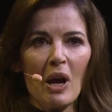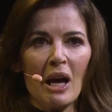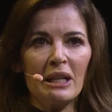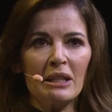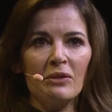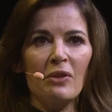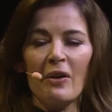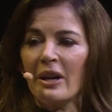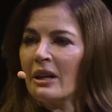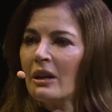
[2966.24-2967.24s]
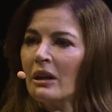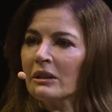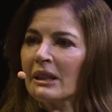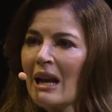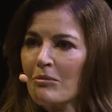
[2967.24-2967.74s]
and in very
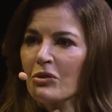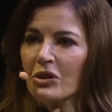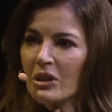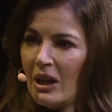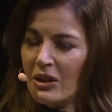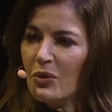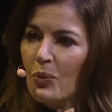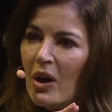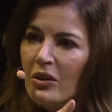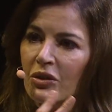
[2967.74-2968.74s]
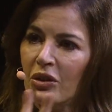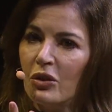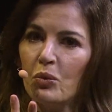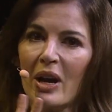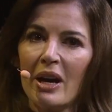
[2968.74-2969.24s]
unglamorous lines of work
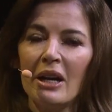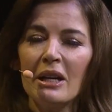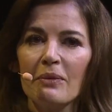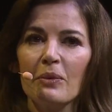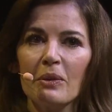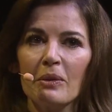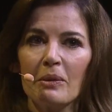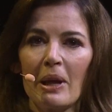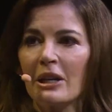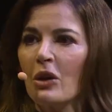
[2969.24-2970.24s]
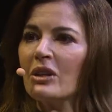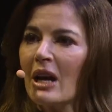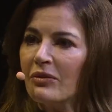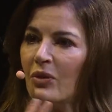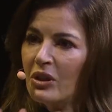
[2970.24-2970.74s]
too, where they don't
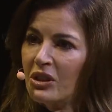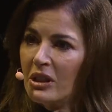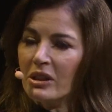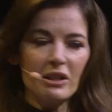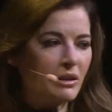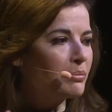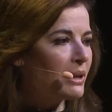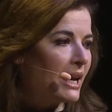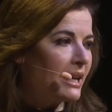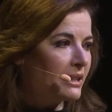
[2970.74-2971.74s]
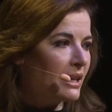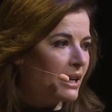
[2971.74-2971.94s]
have voices to complain,